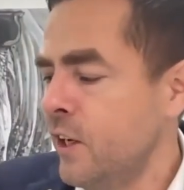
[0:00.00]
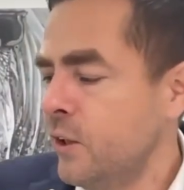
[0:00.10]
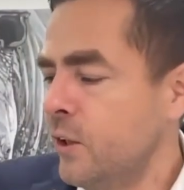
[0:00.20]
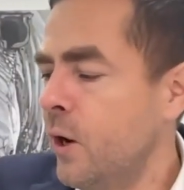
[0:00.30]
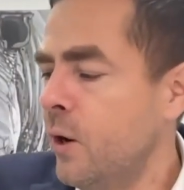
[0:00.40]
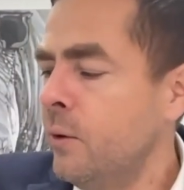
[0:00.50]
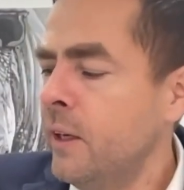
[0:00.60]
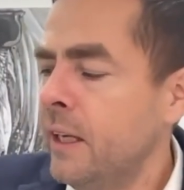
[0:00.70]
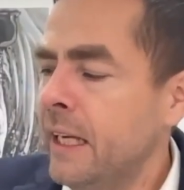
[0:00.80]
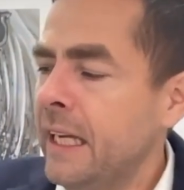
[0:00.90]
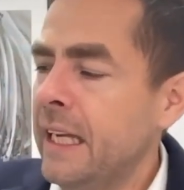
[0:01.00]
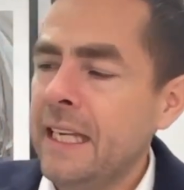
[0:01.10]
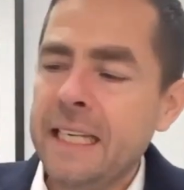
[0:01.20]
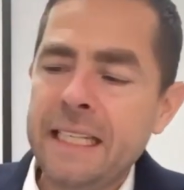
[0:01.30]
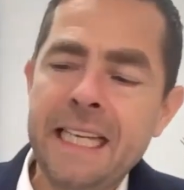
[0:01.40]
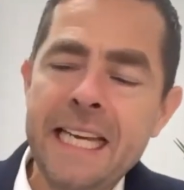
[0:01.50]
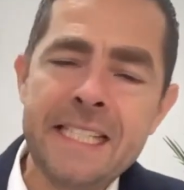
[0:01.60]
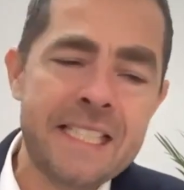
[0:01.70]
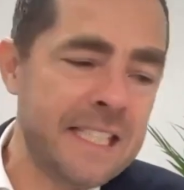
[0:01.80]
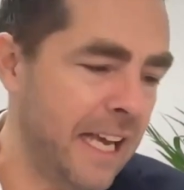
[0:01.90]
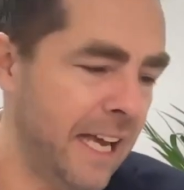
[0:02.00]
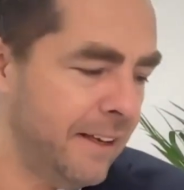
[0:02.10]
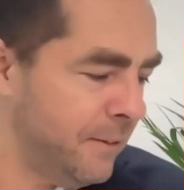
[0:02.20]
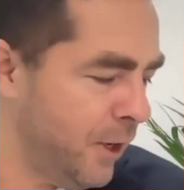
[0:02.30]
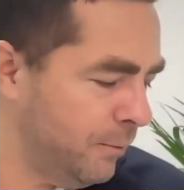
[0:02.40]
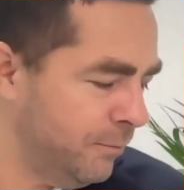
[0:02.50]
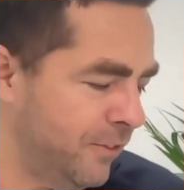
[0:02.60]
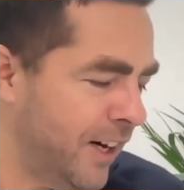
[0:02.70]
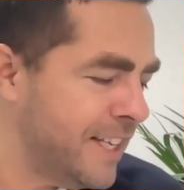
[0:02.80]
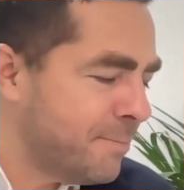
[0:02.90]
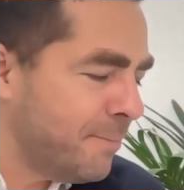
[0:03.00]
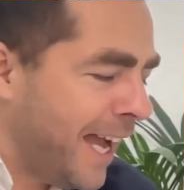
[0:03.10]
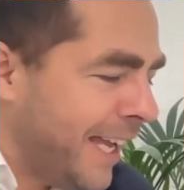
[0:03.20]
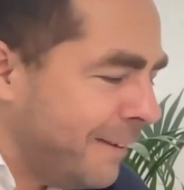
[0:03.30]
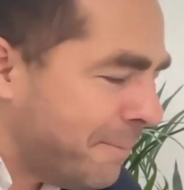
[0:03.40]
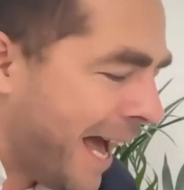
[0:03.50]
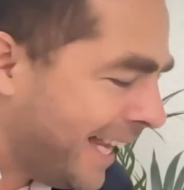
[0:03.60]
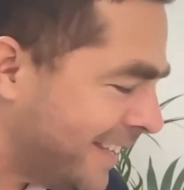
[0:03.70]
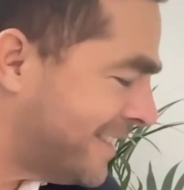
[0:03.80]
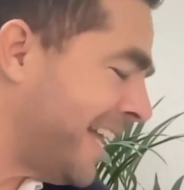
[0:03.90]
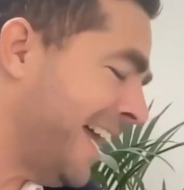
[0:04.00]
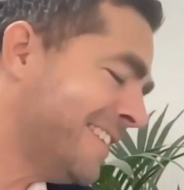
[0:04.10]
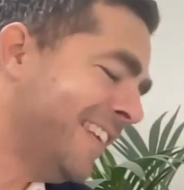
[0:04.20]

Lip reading: You know, this, no, where is my balance test?